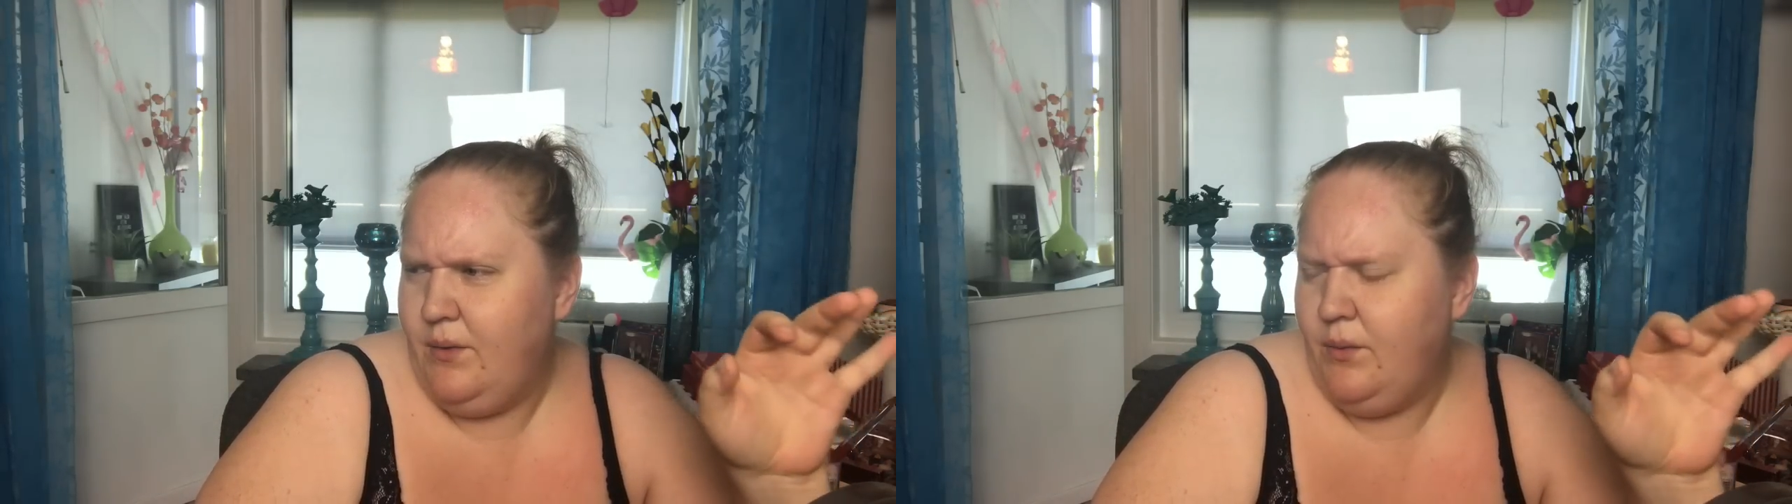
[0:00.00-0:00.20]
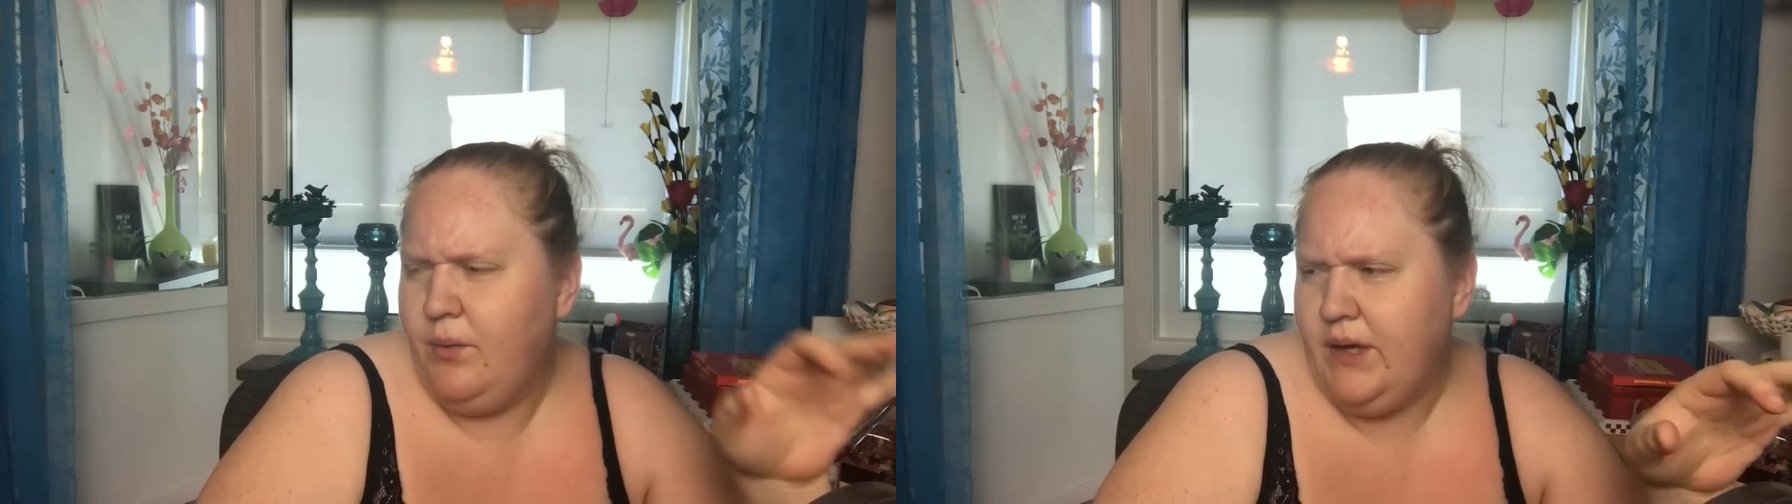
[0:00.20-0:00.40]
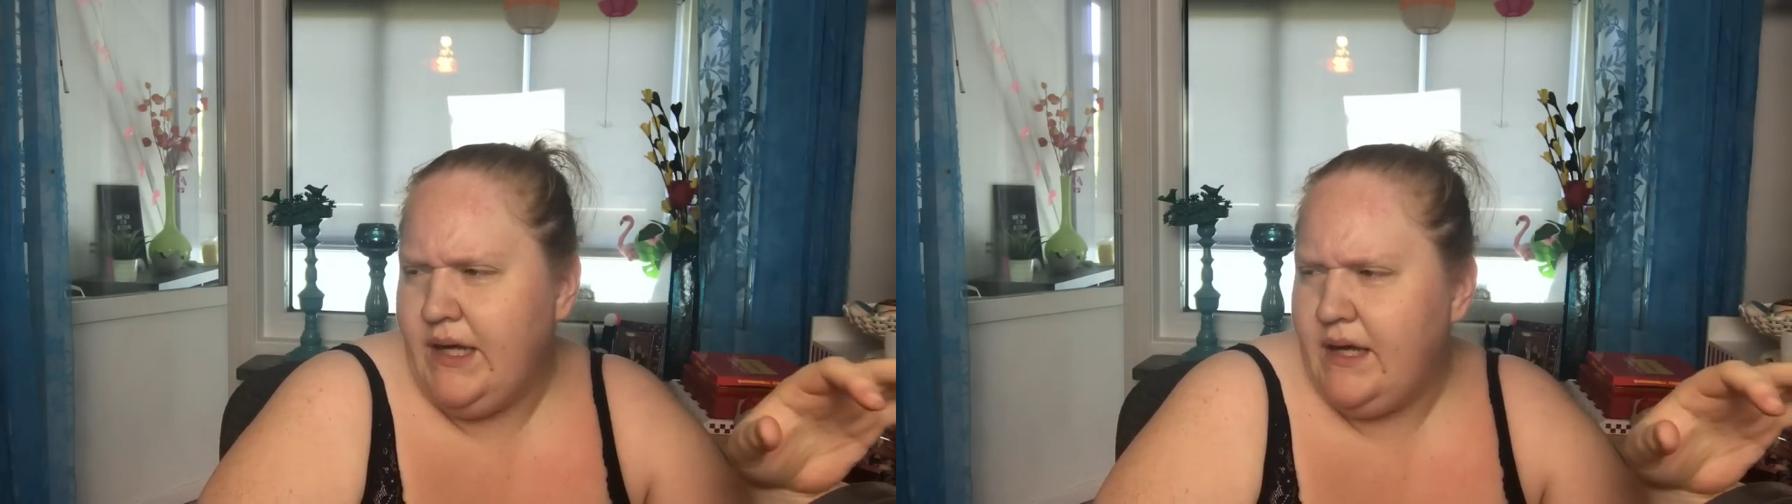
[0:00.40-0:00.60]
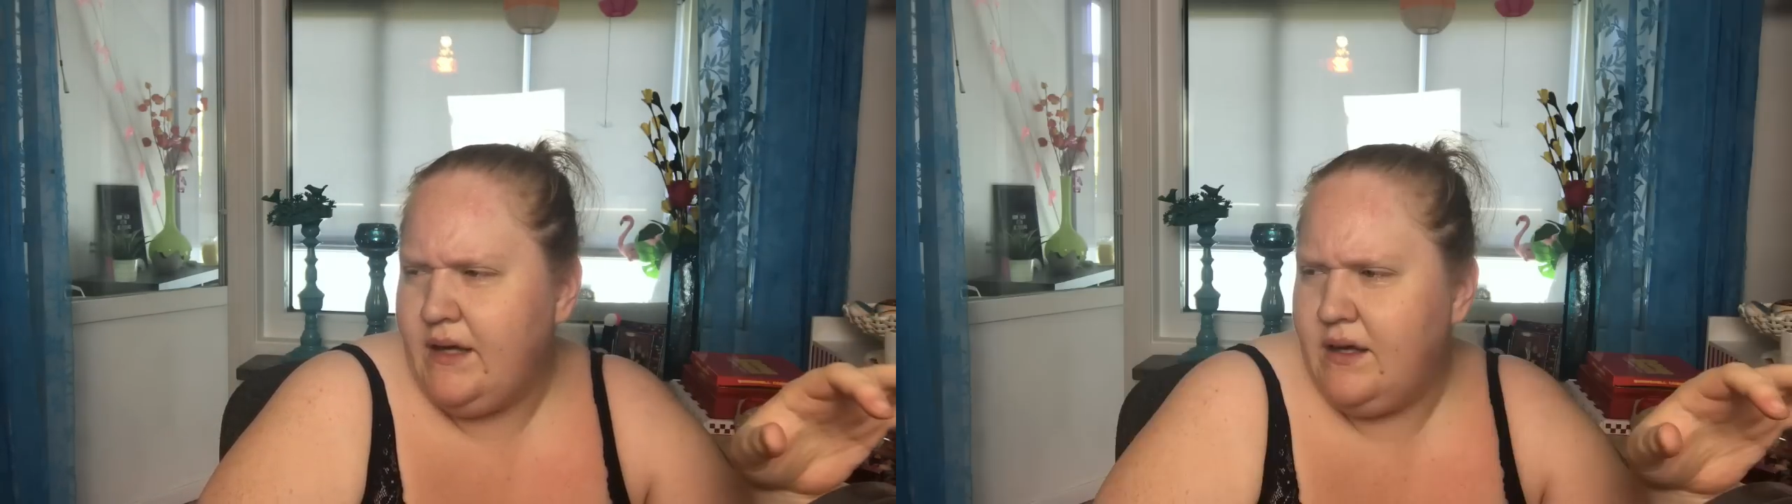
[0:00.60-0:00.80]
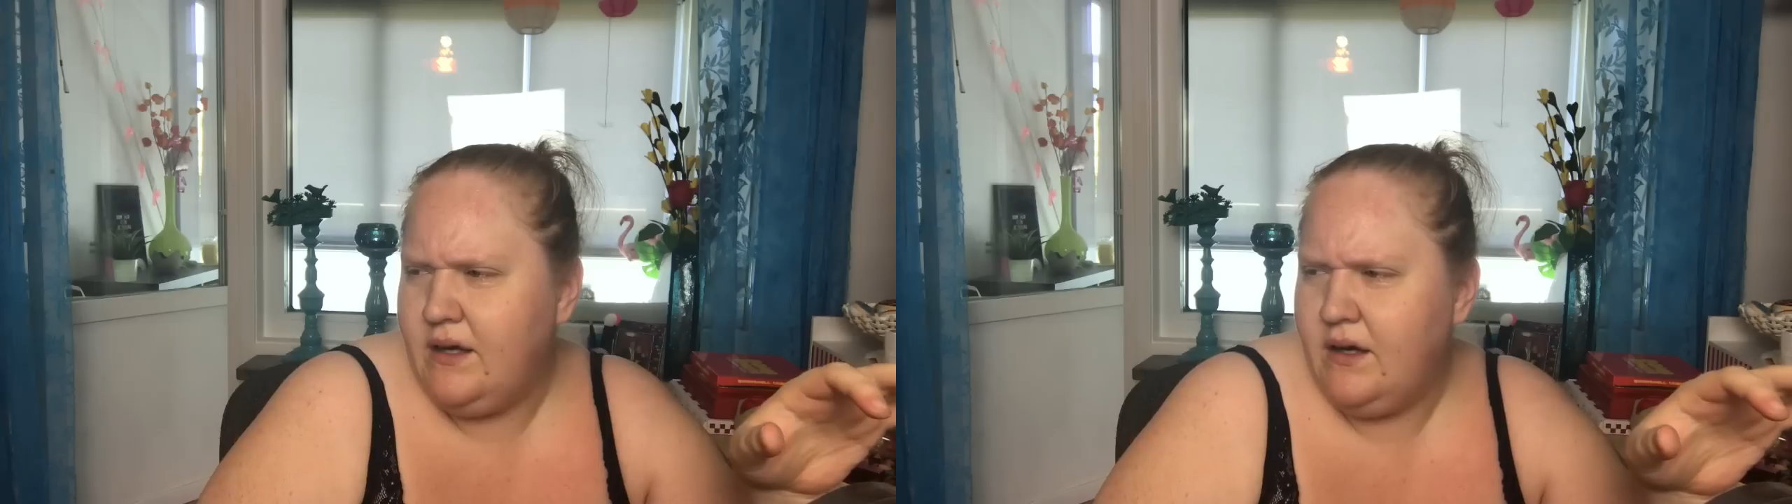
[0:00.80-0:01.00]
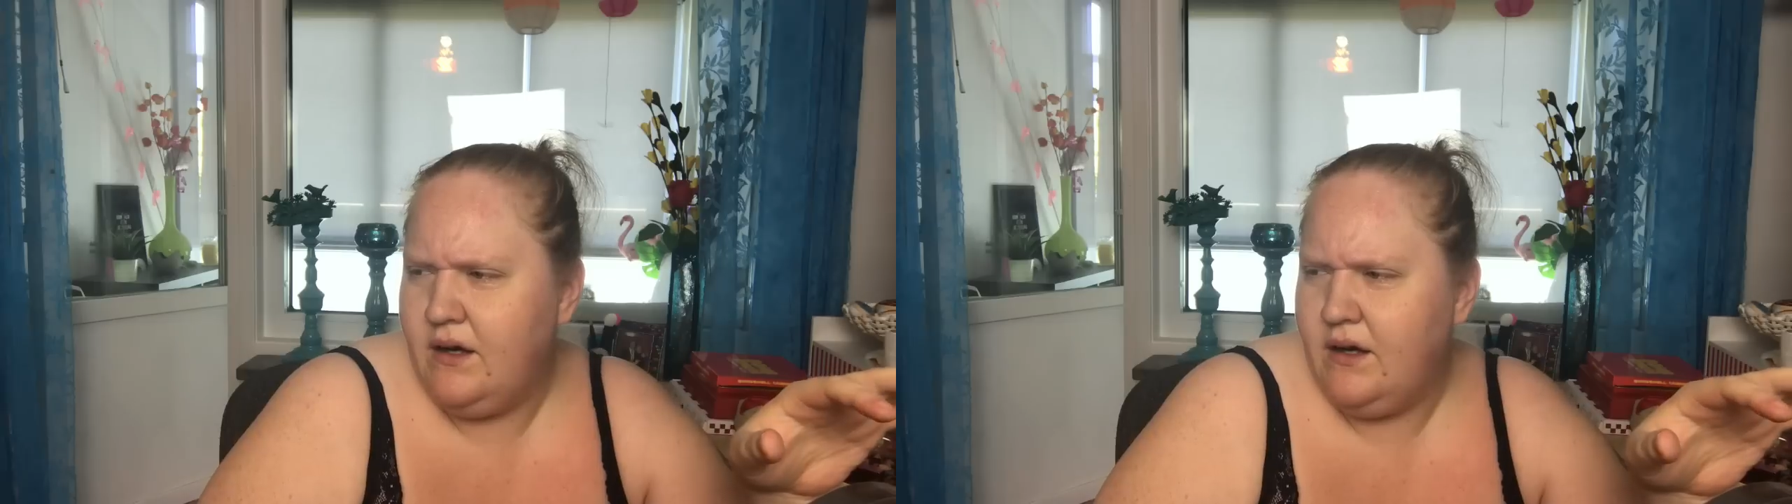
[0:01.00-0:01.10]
week